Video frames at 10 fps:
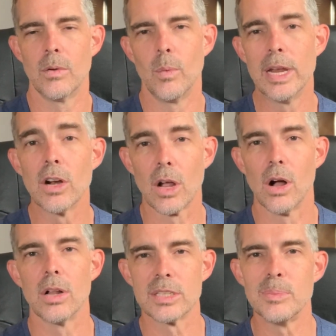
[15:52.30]
we are
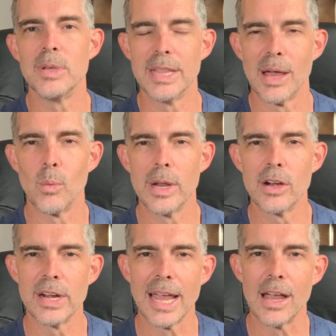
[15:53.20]
called to be that. We
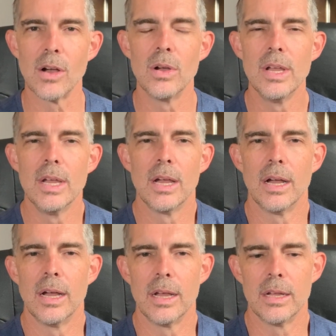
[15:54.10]
are now
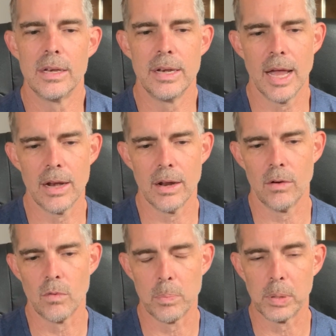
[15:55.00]
not a
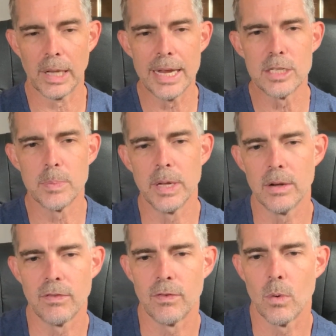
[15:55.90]

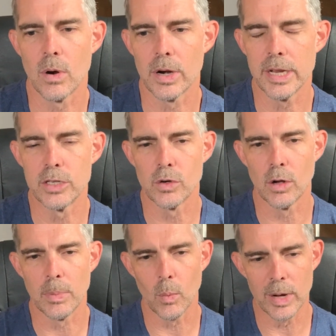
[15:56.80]
replacement for
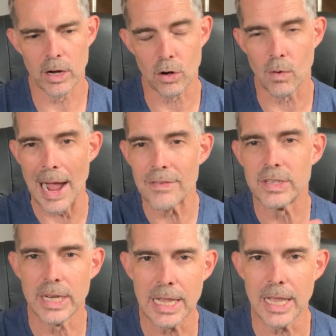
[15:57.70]
Israel, but we are
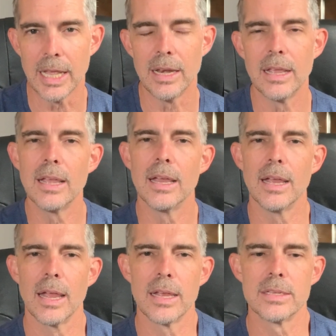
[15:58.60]
grafted in,
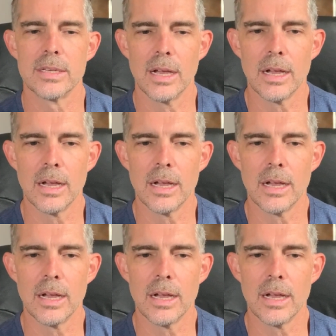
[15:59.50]
as